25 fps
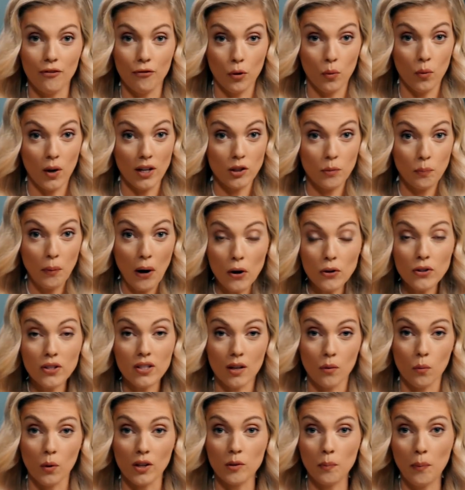for what's posted
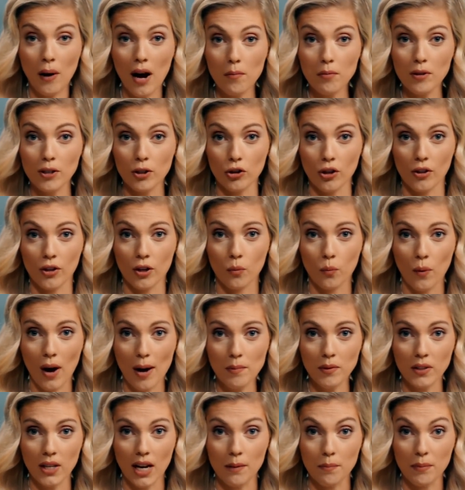and what's published on their
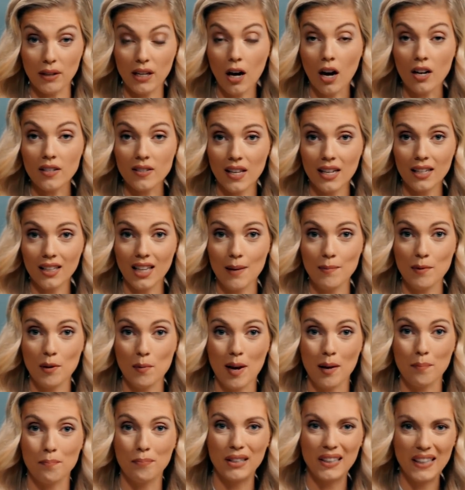website because they claim to
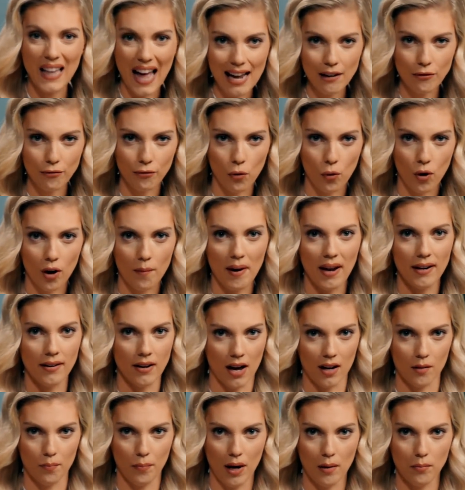be a platform and
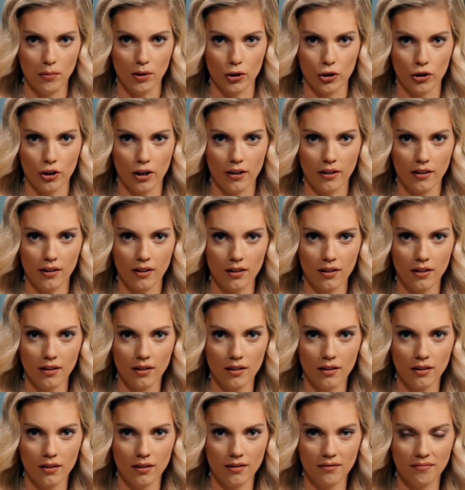not a publisher.
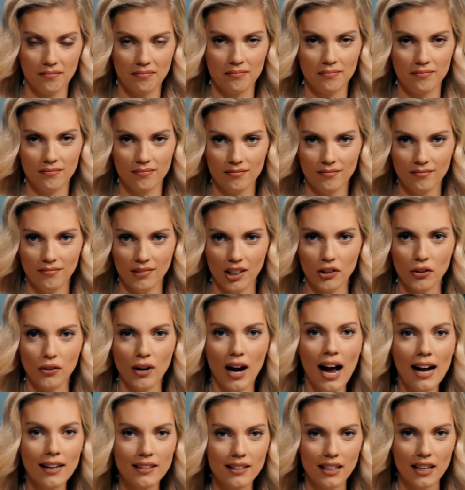Yet they're
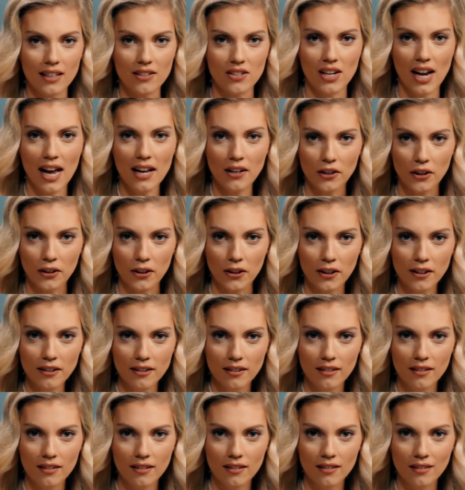acting as an editor,
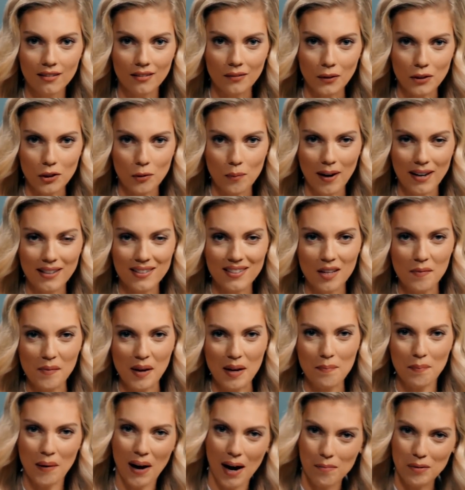which makes them
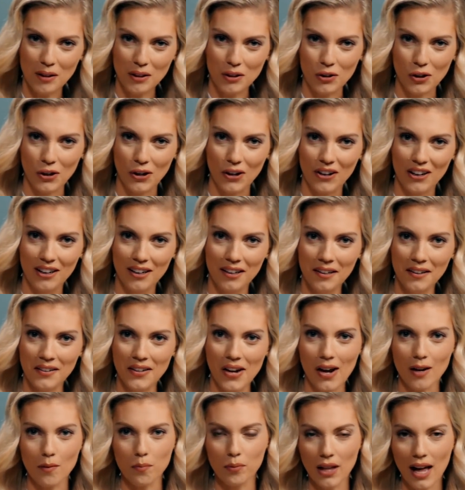a publisher,
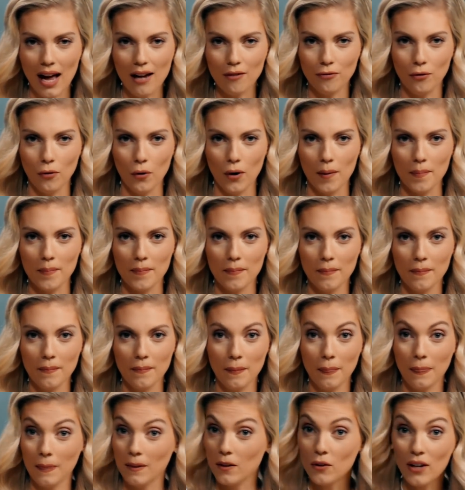not a platform.
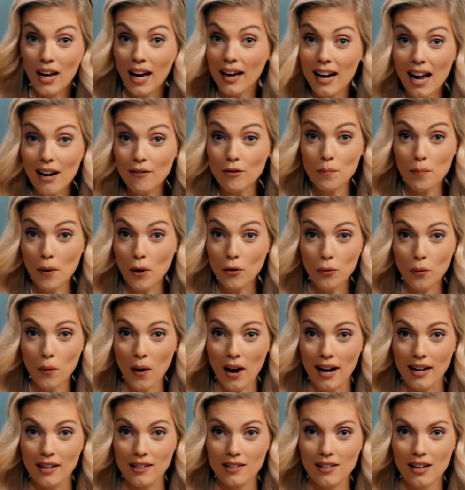You can't have it both
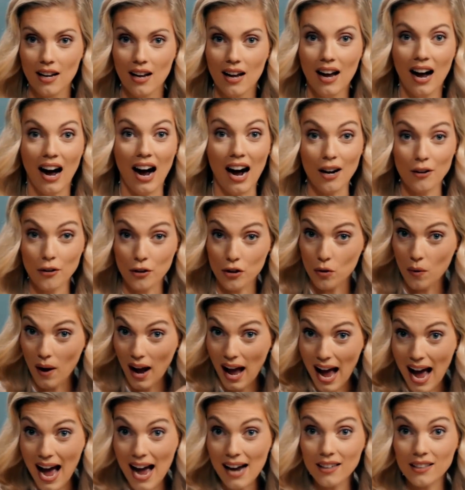ways. Either you
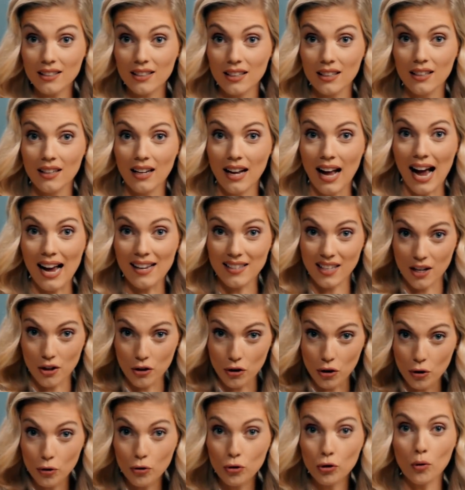act as a
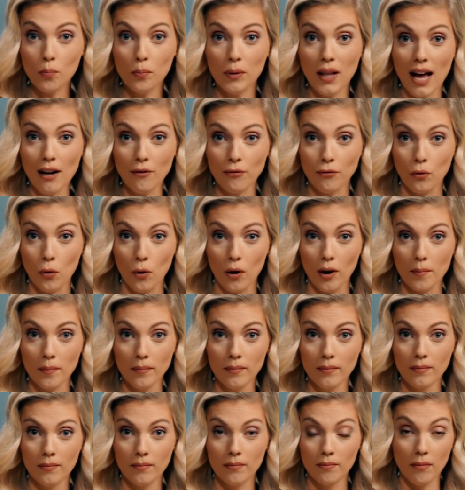neutral platform
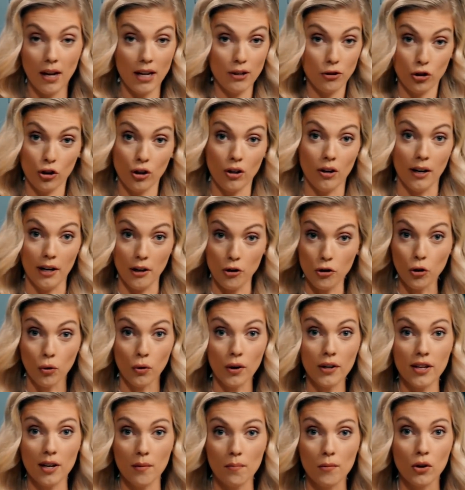and sure,
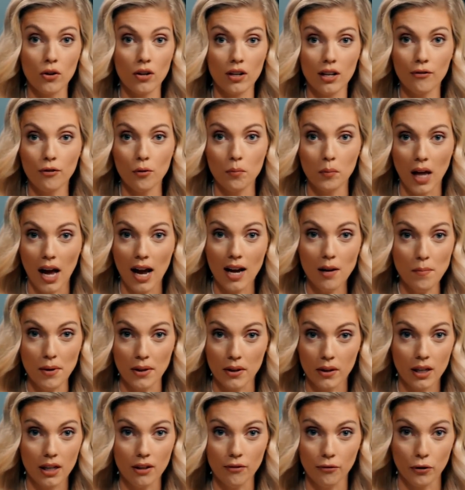enjoy the immunity from
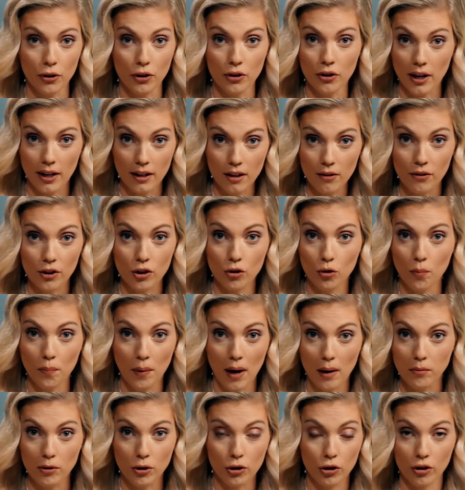liability for your individual
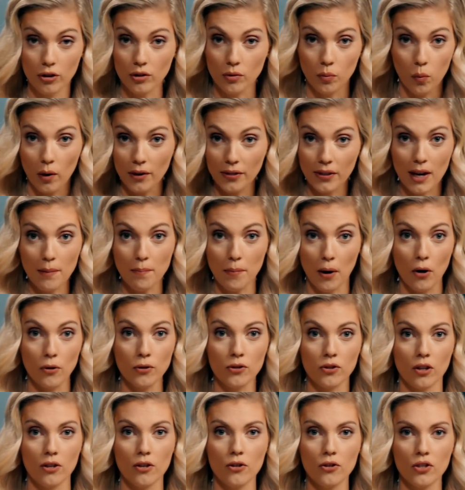publishers, what they
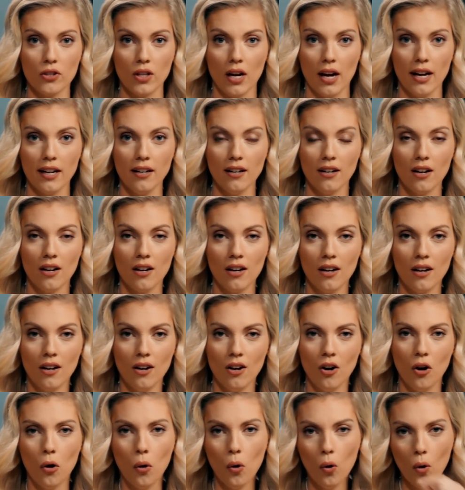post on your site,
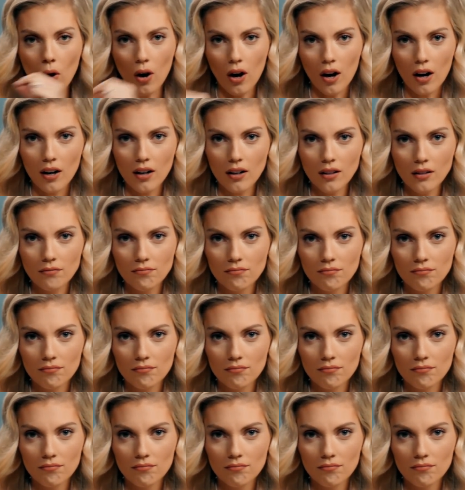or